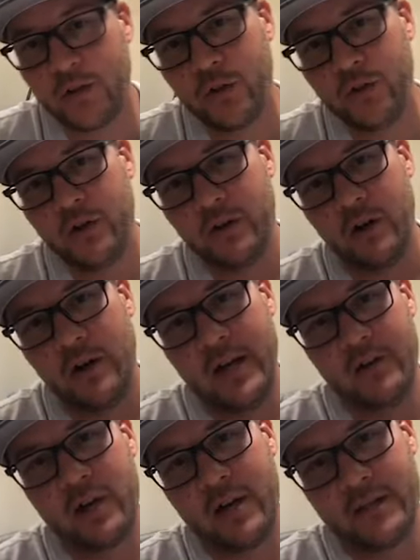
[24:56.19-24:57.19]
good Euro
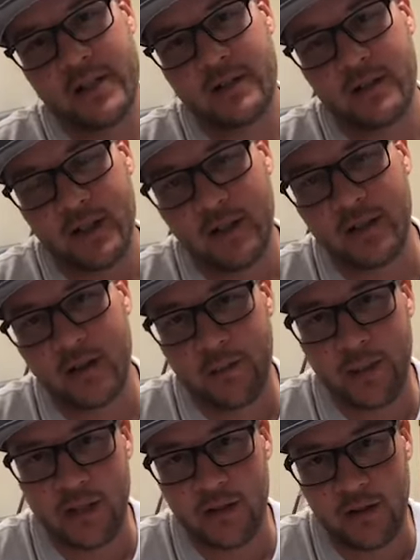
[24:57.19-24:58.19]
A drivers are still gonna
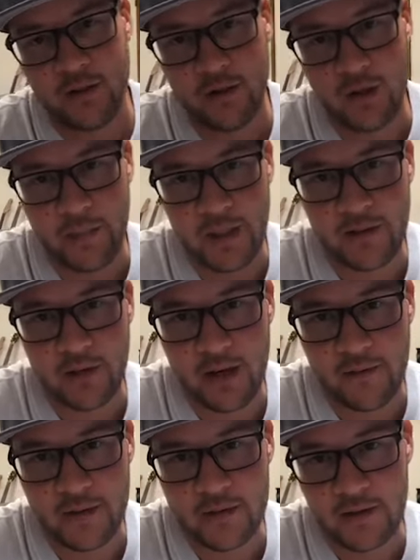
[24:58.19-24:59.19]
beat the Euro B
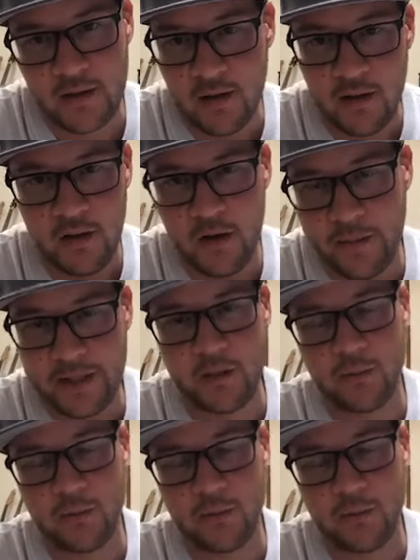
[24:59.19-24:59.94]
drivers no matter